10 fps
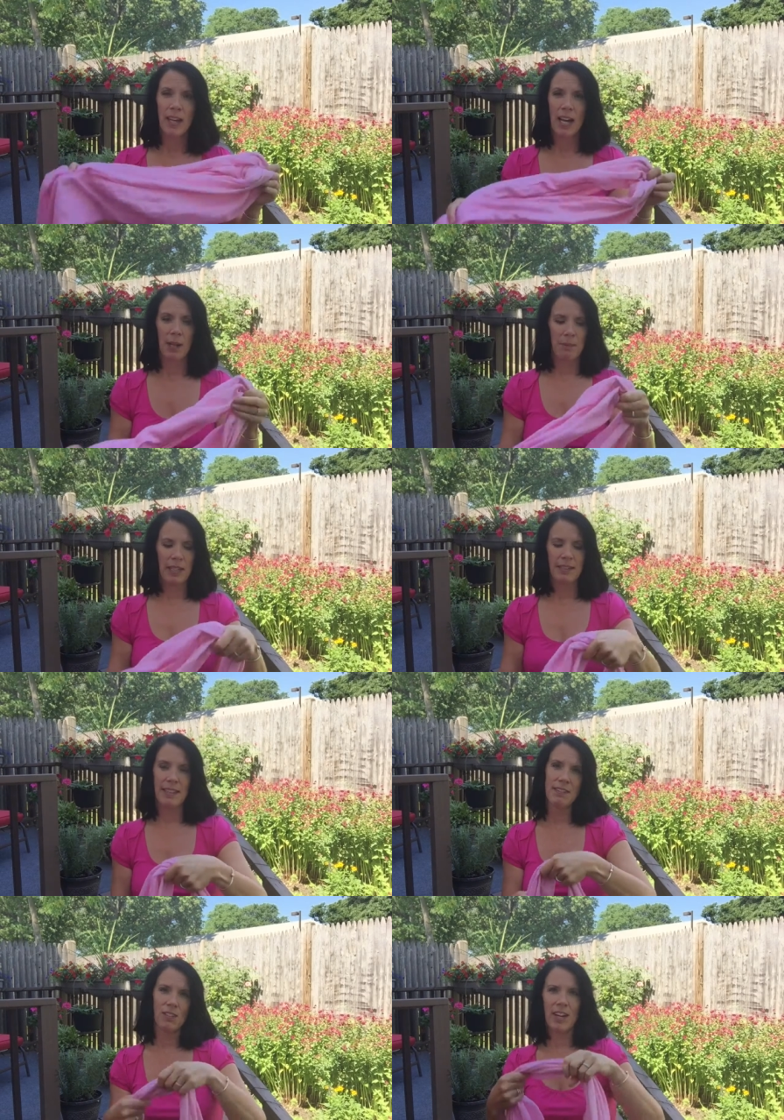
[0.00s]

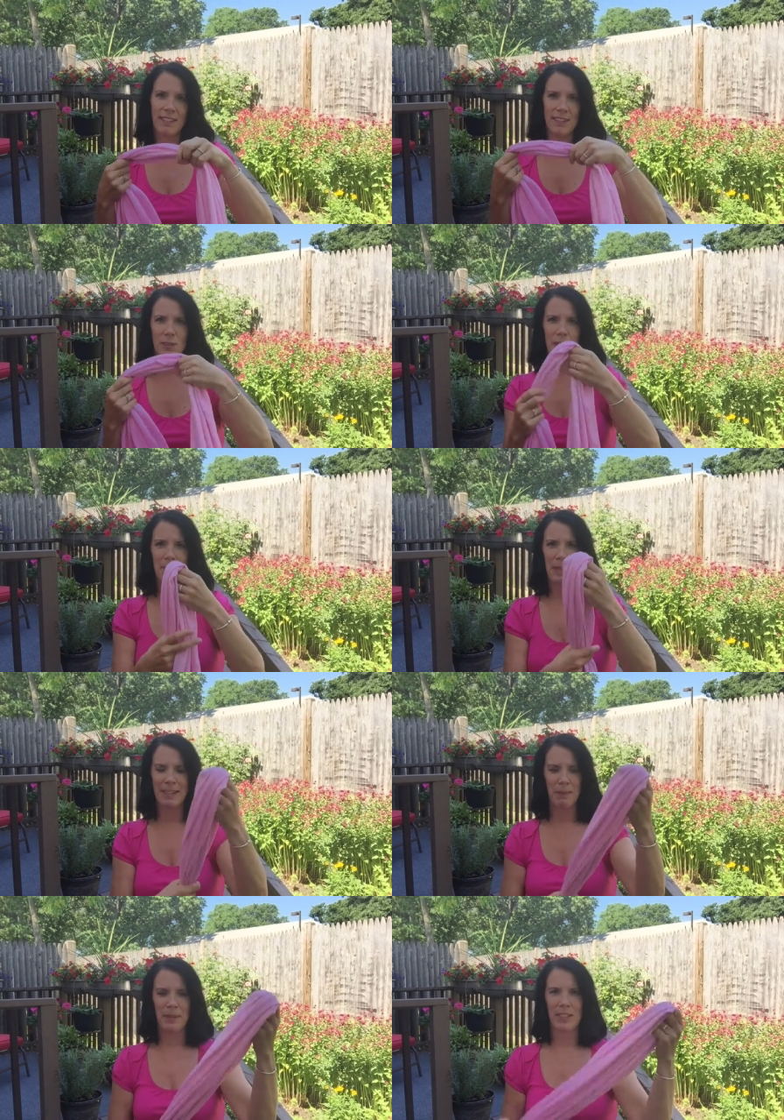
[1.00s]
Accessorize a little bit, make
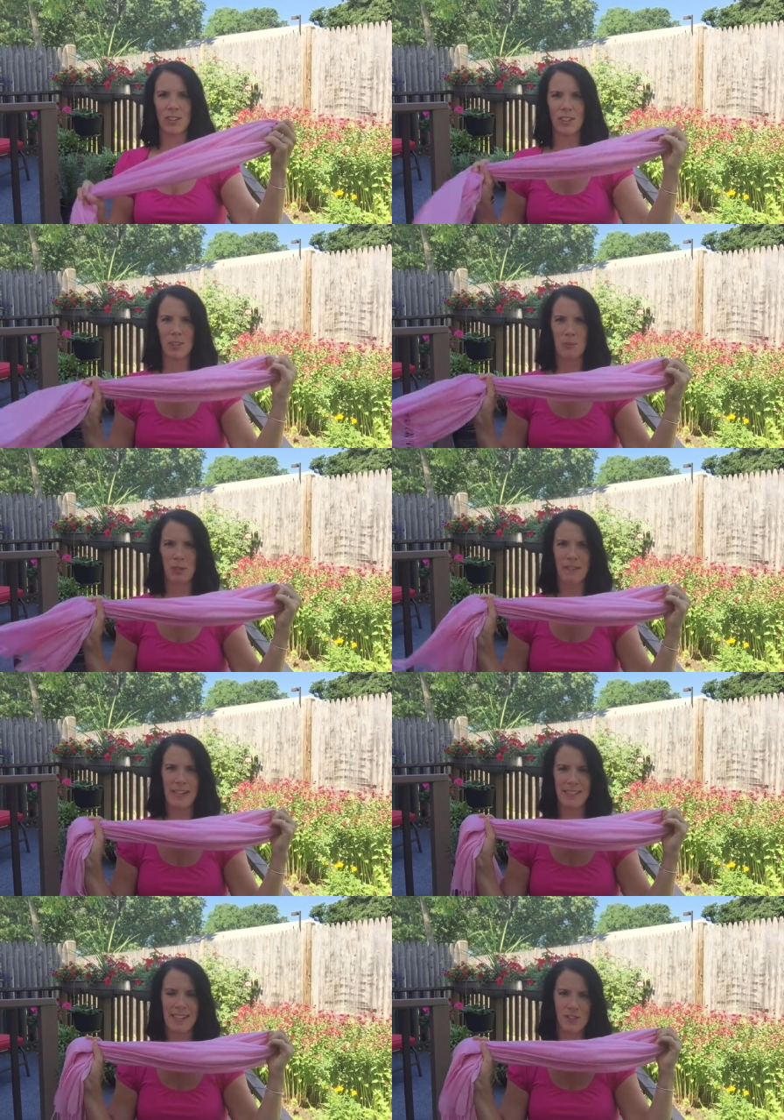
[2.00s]
something look a little more
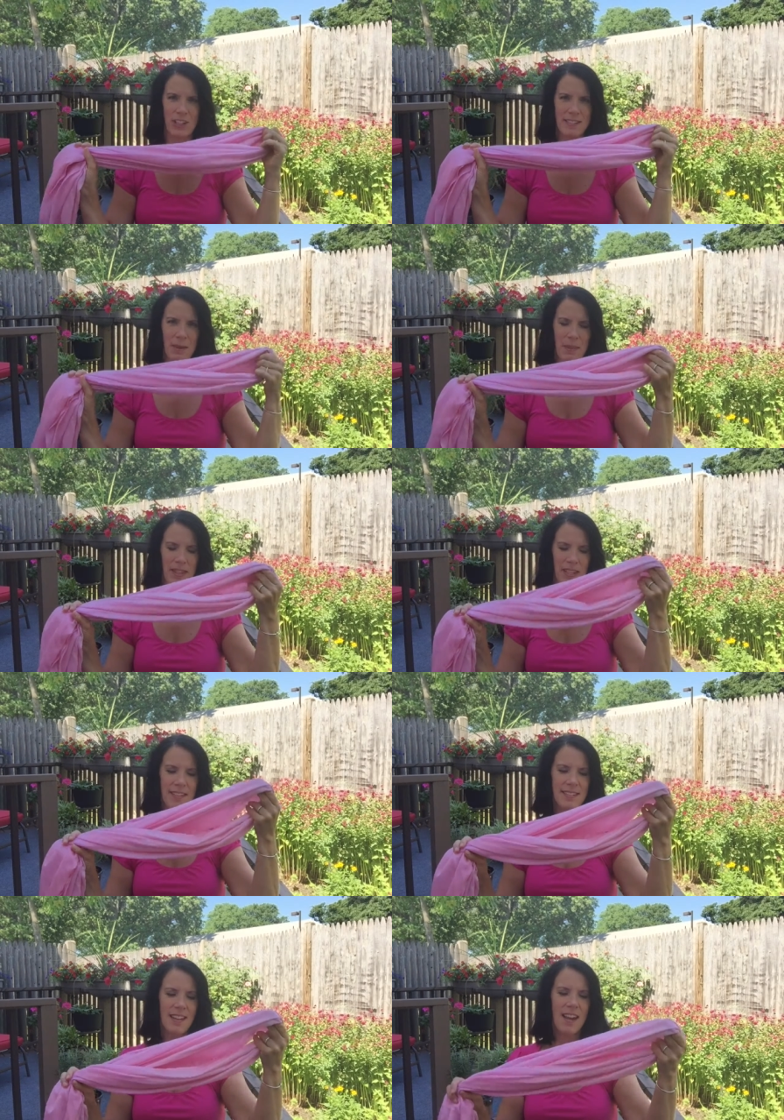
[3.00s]
fancy and dressed up than it
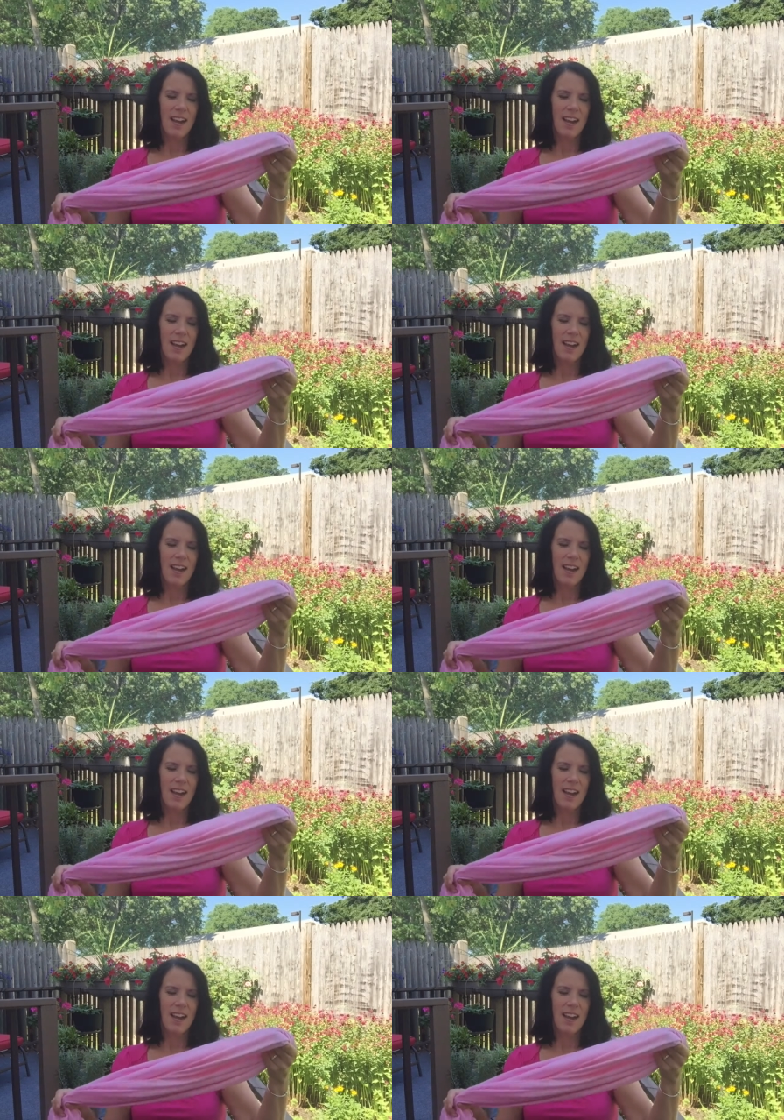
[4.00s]
is.